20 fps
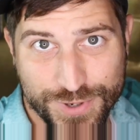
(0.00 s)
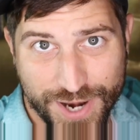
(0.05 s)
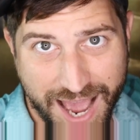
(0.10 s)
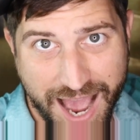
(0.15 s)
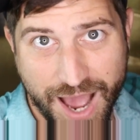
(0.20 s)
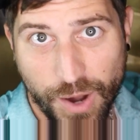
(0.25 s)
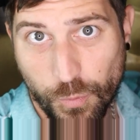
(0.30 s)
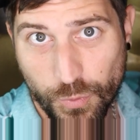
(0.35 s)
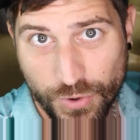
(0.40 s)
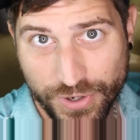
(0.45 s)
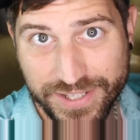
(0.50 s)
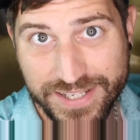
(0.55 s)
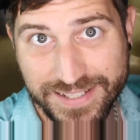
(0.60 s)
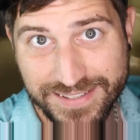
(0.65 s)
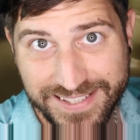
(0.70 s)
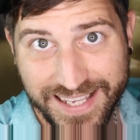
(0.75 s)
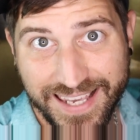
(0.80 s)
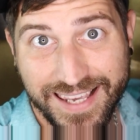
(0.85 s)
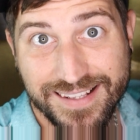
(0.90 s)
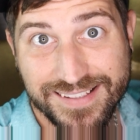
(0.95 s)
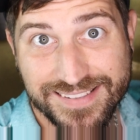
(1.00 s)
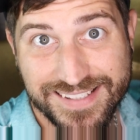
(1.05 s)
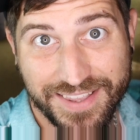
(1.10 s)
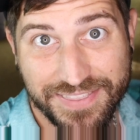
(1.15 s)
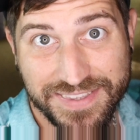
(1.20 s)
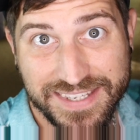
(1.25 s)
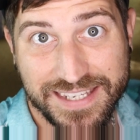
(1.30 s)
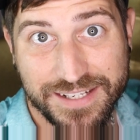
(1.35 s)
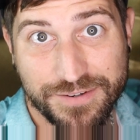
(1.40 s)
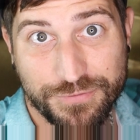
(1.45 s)
not want to get tased
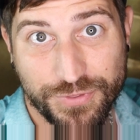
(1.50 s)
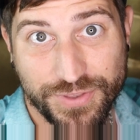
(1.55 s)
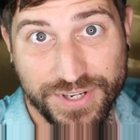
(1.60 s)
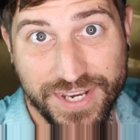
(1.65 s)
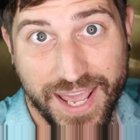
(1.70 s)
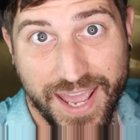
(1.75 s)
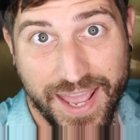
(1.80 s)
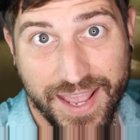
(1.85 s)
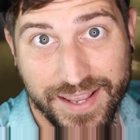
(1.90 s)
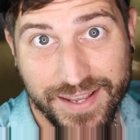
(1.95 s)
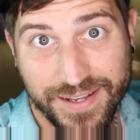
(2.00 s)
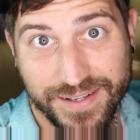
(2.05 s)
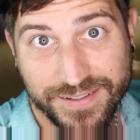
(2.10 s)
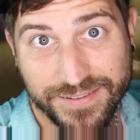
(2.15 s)
at the end of the day.